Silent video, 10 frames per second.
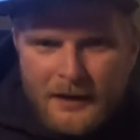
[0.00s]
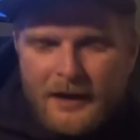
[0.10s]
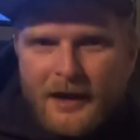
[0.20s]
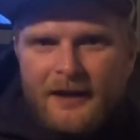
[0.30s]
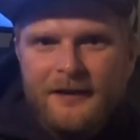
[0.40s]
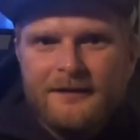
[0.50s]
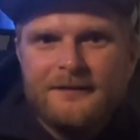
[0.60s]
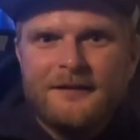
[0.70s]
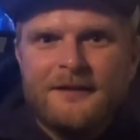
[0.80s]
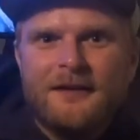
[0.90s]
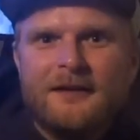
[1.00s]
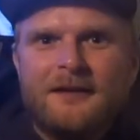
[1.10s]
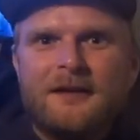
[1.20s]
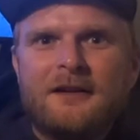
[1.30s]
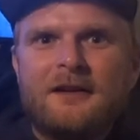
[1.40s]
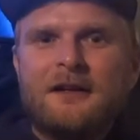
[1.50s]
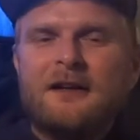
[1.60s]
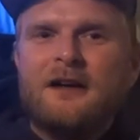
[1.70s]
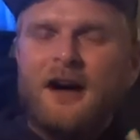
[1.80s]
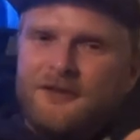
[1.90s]
And
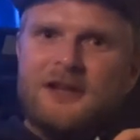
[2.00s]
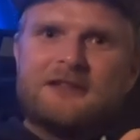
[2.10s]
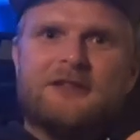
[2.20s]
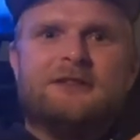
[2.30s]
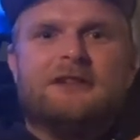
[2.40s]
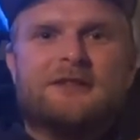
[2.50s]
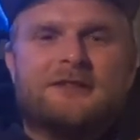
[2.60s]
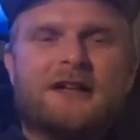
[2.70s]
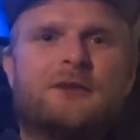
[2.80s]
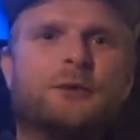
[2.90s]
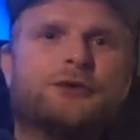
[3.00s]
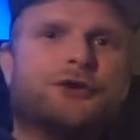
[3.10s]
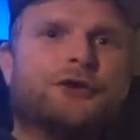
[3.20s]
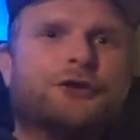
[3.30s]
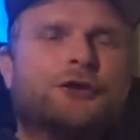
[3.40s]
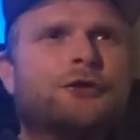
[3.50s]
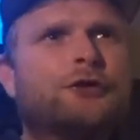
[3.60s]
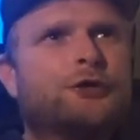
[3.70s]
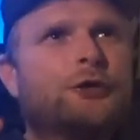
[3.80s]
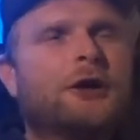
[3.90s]
other activities, I was on
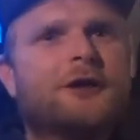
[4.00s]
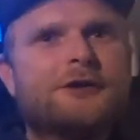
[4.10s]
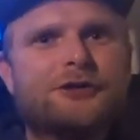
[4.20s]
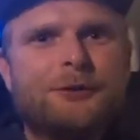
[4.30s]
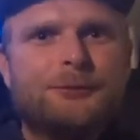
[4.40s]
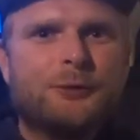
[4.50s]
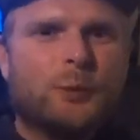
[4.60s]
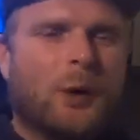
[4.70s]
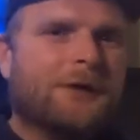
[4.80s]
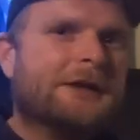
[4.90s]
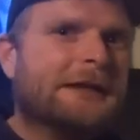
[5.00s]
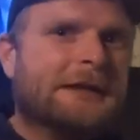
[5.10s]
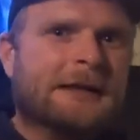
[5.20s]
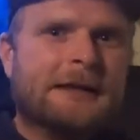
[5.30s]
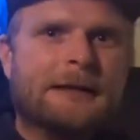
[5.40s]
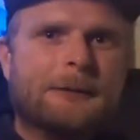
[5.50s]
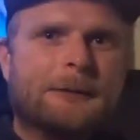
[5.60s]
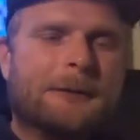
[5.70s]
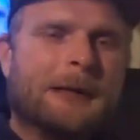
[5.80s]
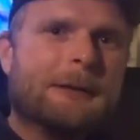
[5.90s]
two younger trips, one in
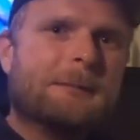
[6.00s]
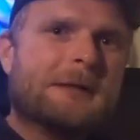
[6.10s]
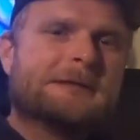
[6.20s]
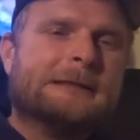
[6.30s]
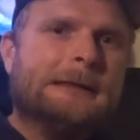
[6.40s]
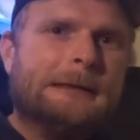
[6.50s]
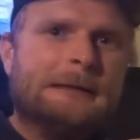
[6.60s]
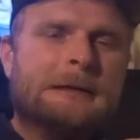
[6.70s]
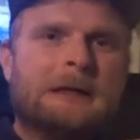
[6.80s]
uh, in Brazil,